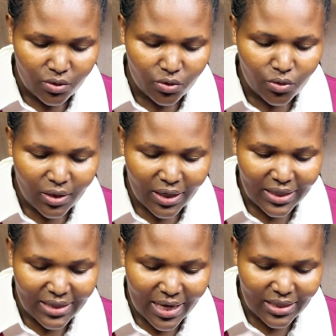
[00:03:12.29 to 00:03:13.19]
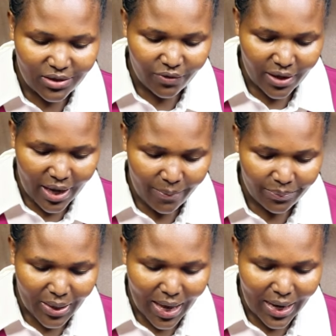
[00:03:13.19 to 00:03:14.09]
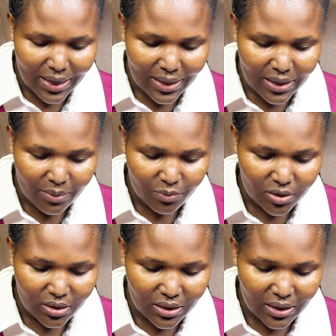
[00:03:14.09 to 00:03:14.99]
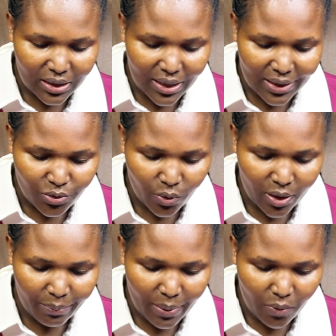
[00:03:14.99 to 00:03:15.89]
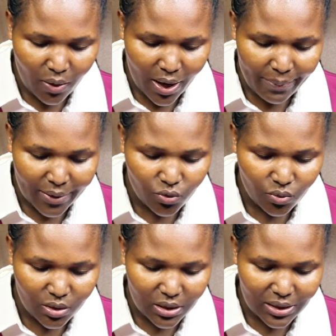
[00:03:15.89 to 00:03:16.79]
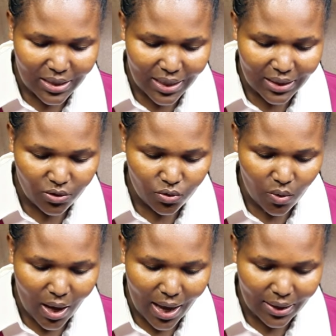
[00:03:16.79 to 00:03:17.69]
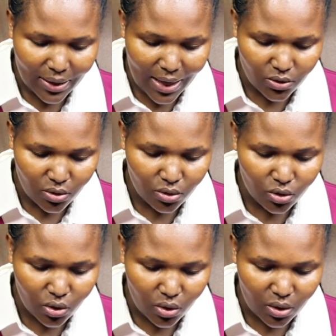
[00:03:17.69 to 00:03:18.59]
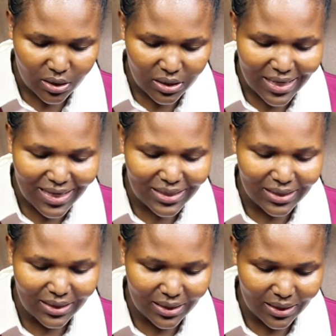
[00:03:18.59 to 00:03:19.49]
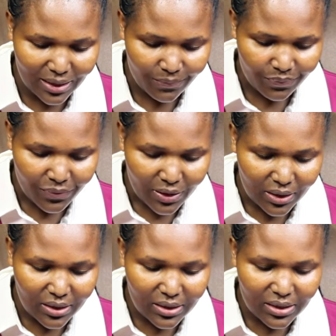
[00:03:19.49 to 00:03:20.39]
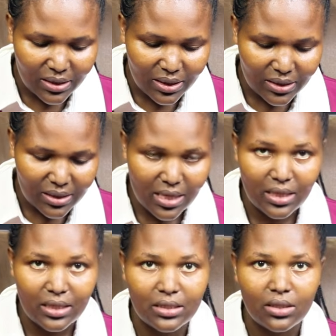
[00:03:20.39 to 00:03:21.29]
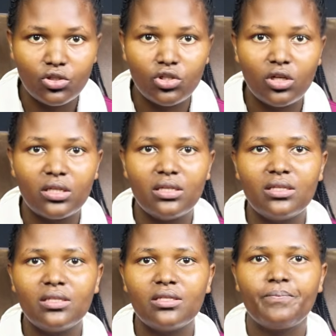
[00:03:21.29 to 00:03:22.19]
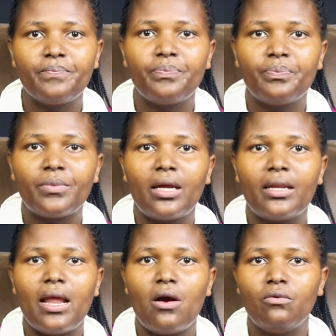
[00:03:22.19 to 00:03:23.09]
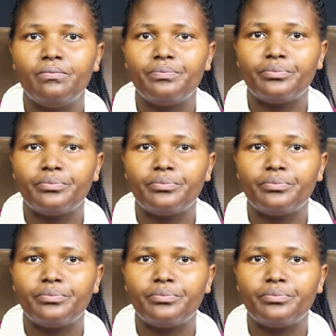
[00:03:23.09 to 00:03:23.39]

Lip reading: During a science fair, a learner demonstrated that when purple cabbage juice is added to a solution, it turns green. This indicates that the solution is, now,